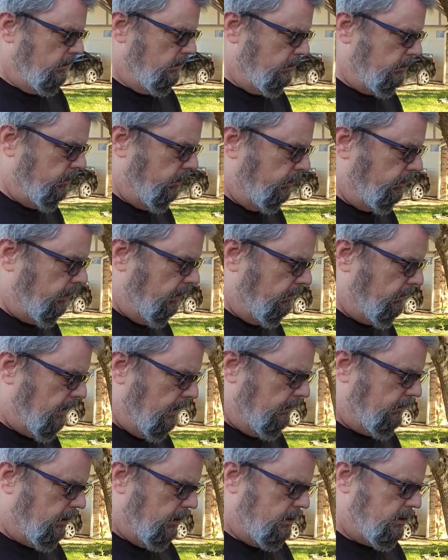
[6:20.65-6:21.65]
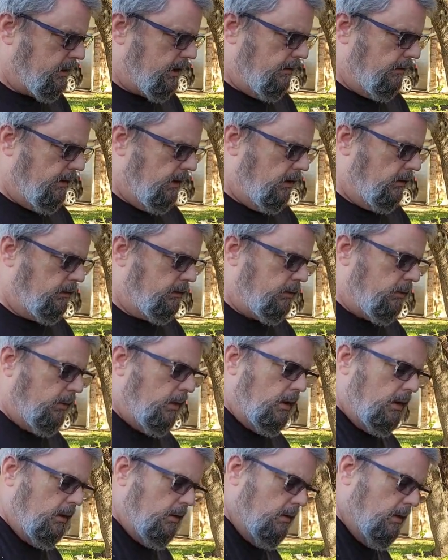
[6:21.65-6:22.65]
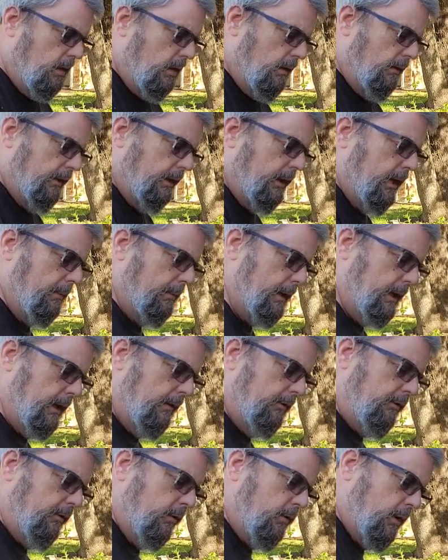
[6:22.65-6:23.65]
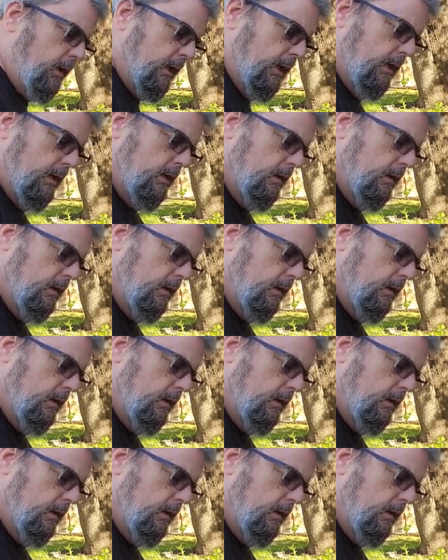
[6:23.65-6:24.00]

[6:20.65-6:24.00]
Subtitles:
So sometimes I'll just give it a little squirt of the WD-40.